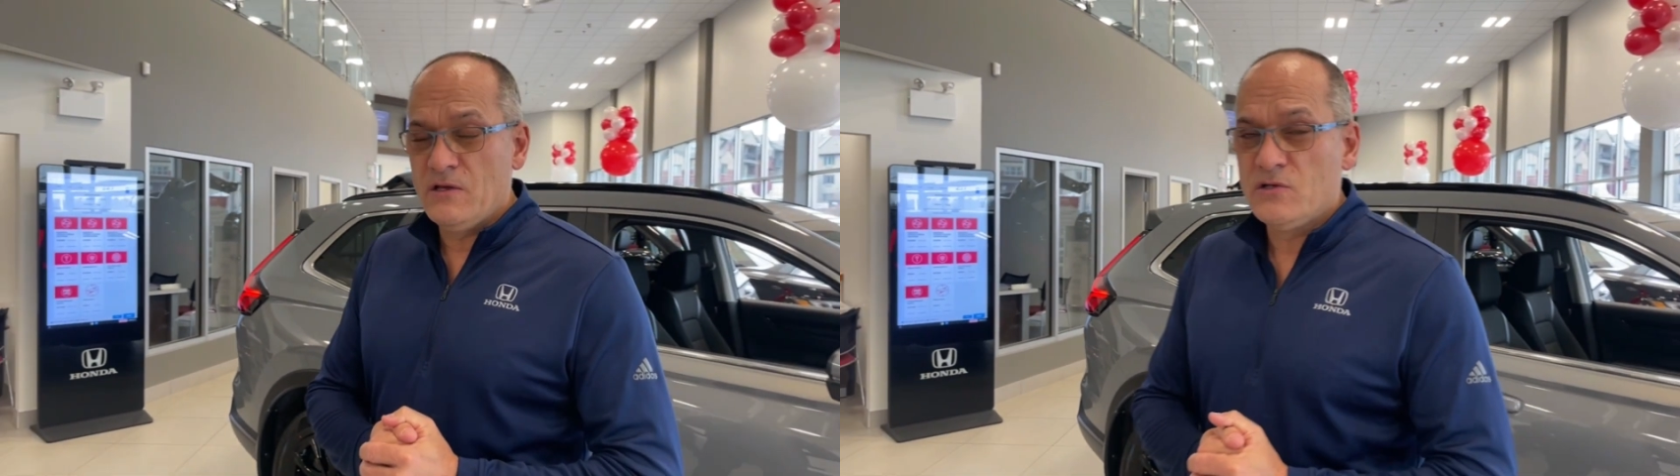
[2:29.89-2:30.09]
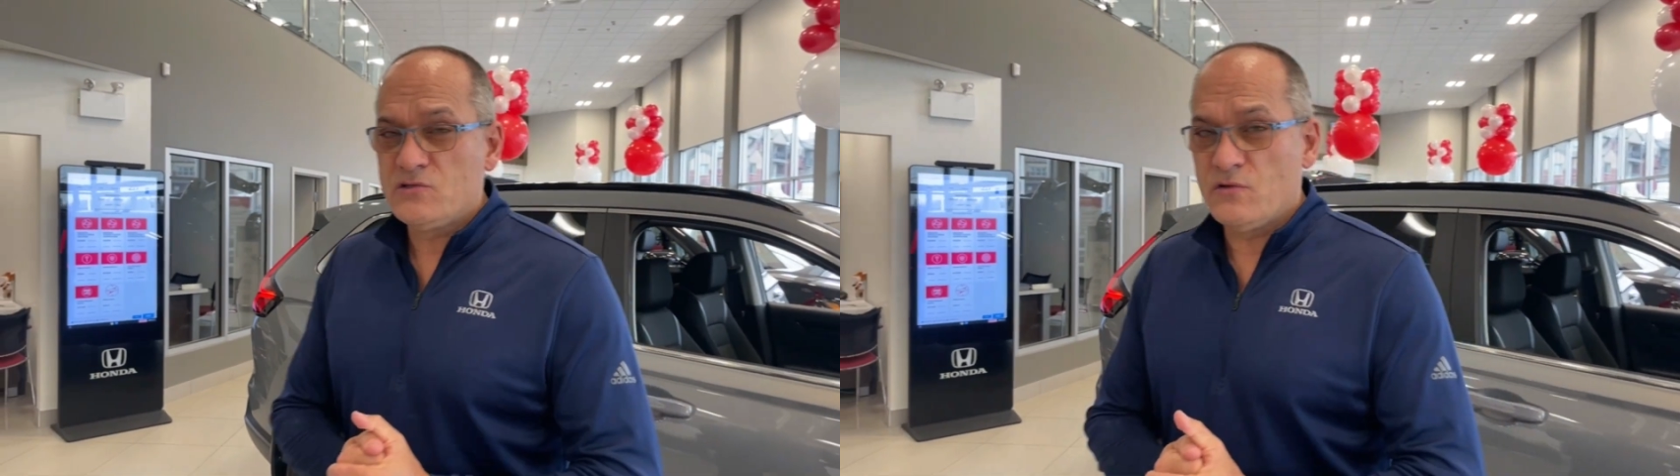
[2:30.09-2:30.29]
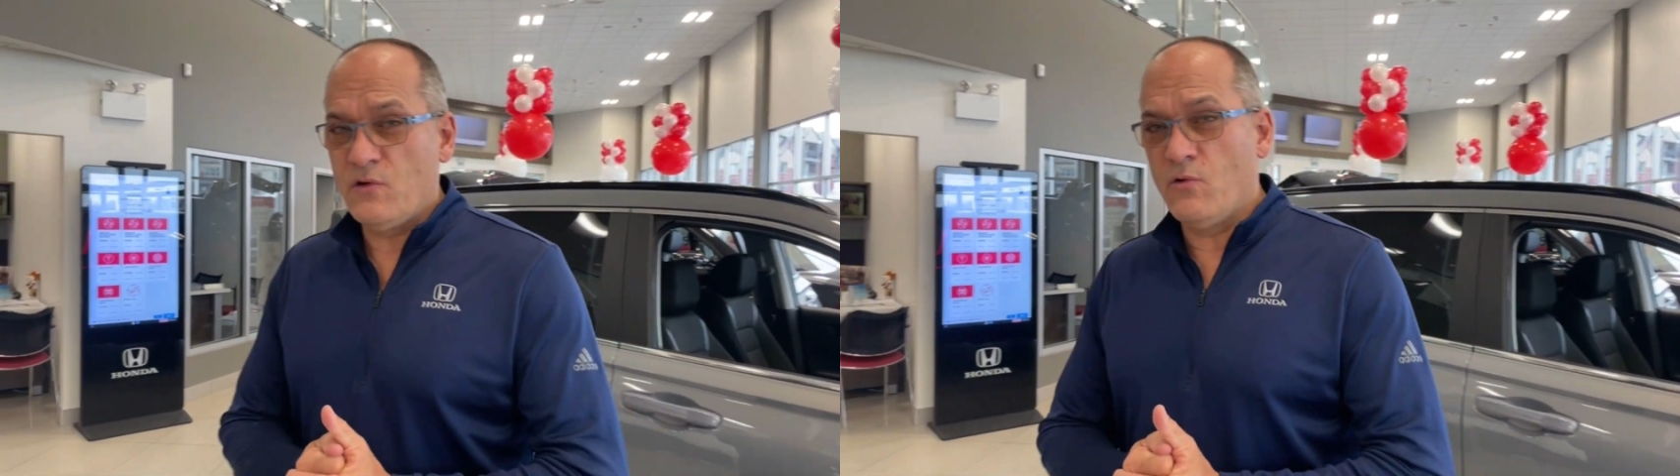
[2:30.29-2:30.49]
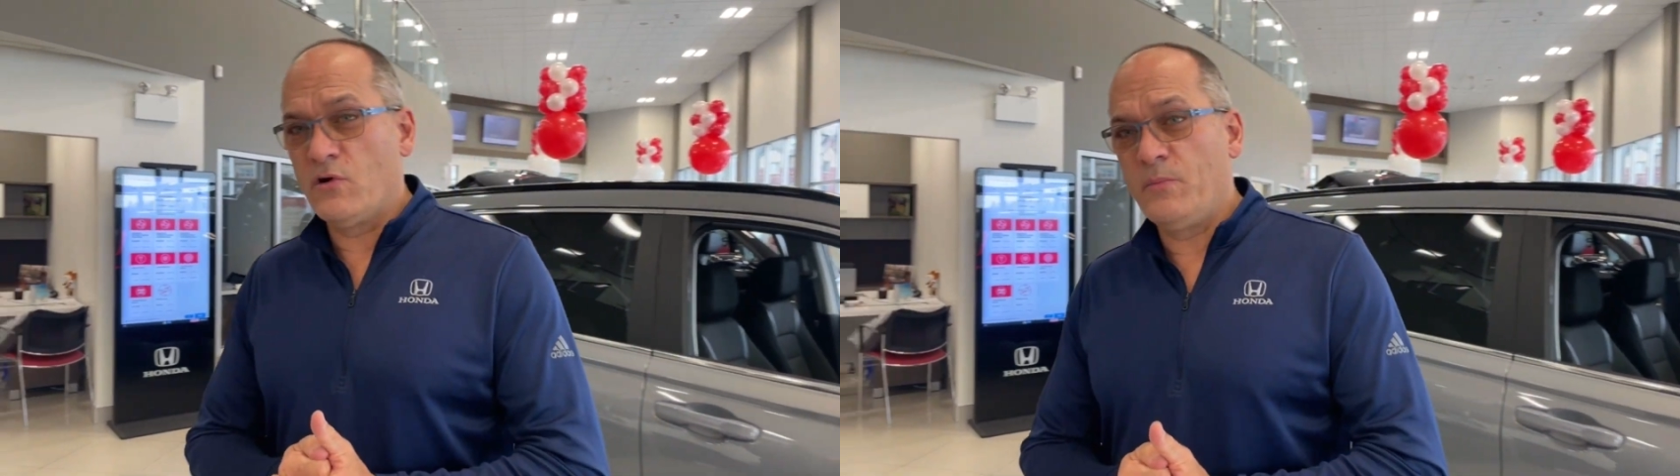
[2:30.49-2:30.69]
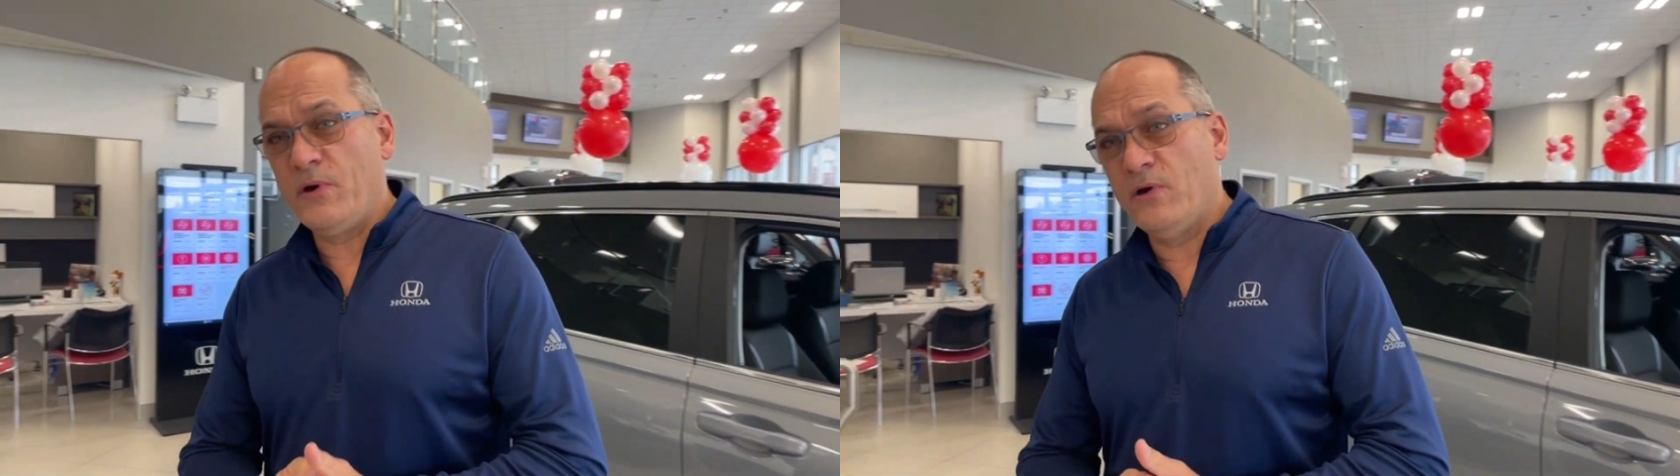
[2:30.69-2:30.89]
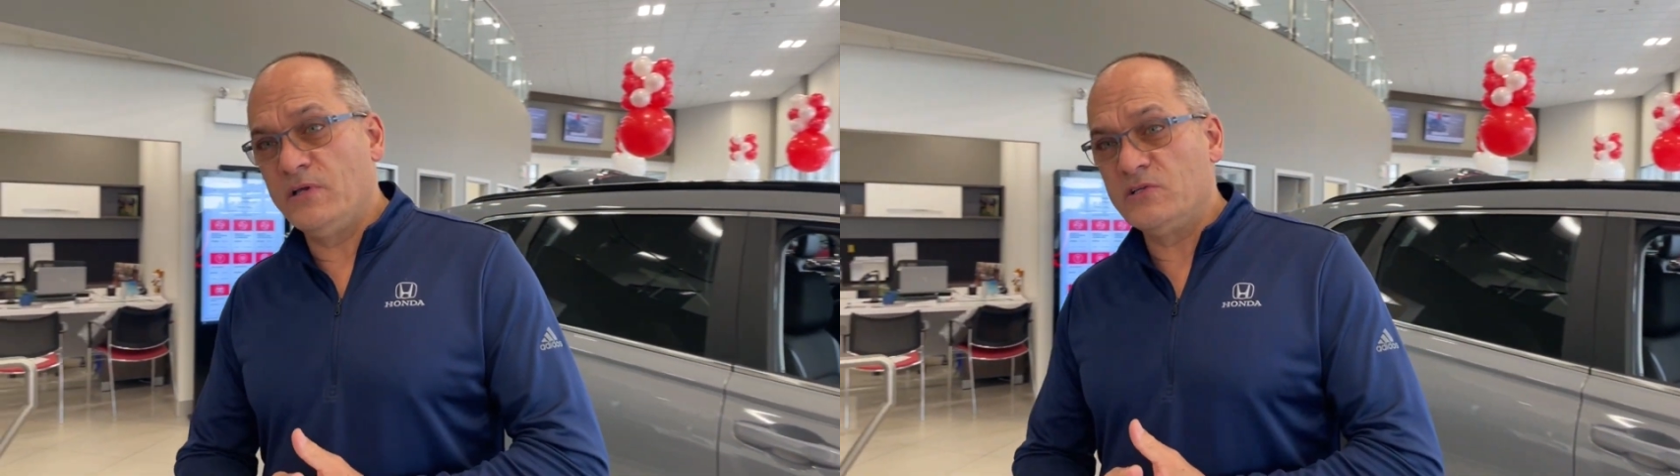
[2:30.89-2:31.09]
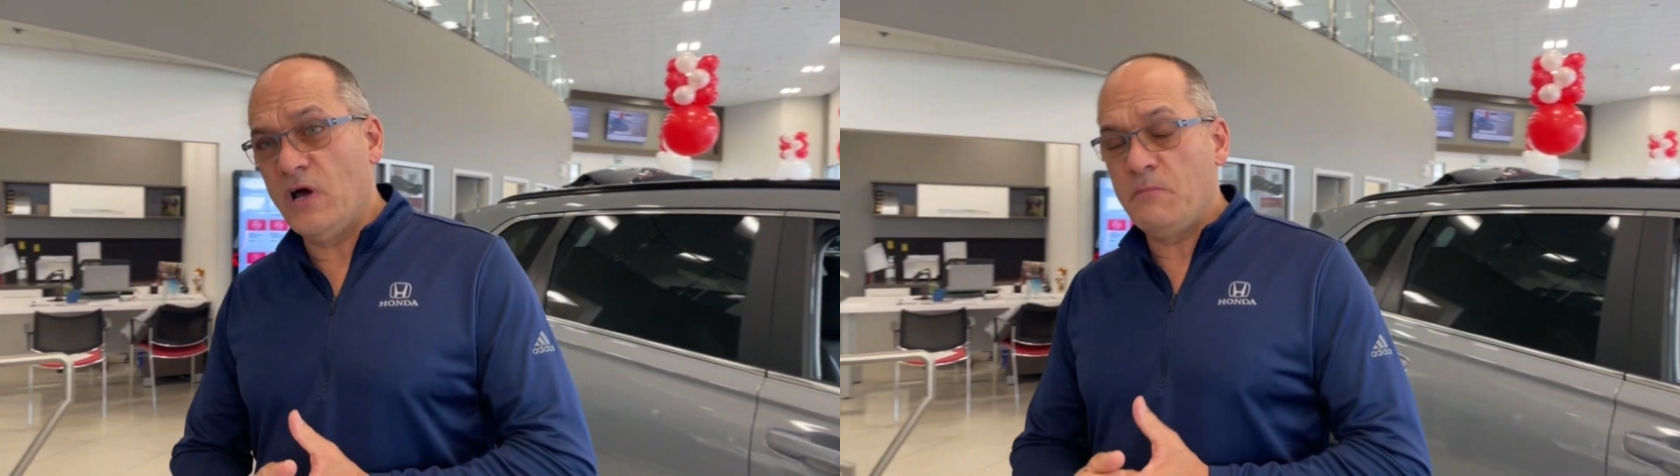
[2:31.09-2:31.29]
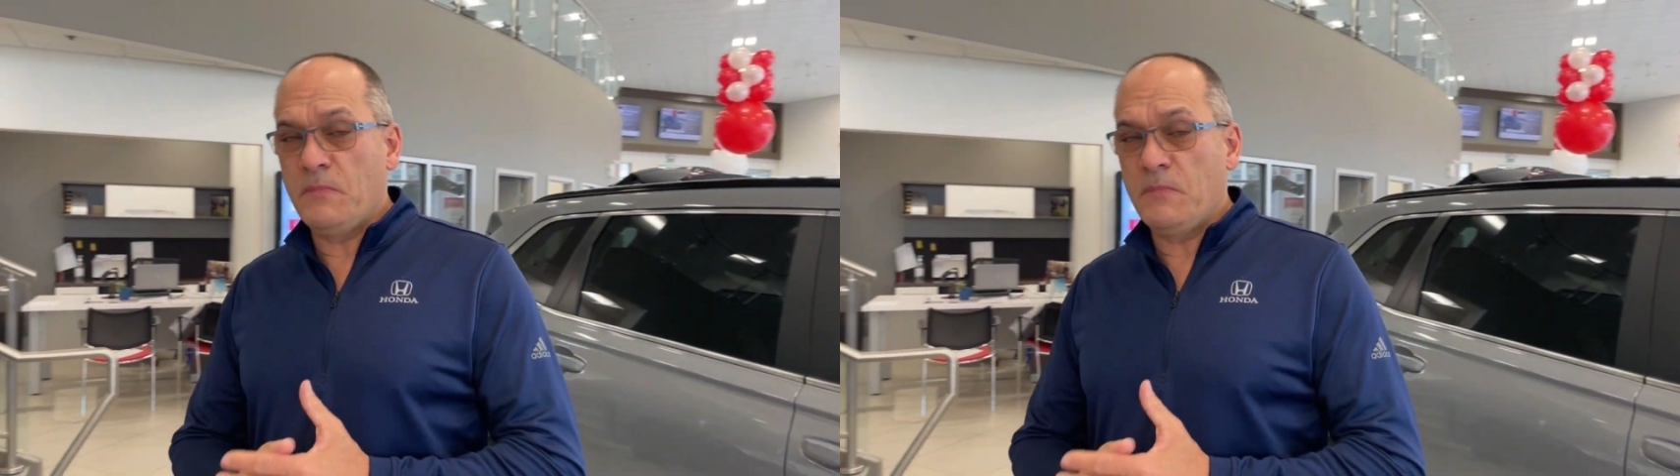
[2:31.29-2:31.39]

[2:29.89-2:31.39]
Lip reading: So the order period is not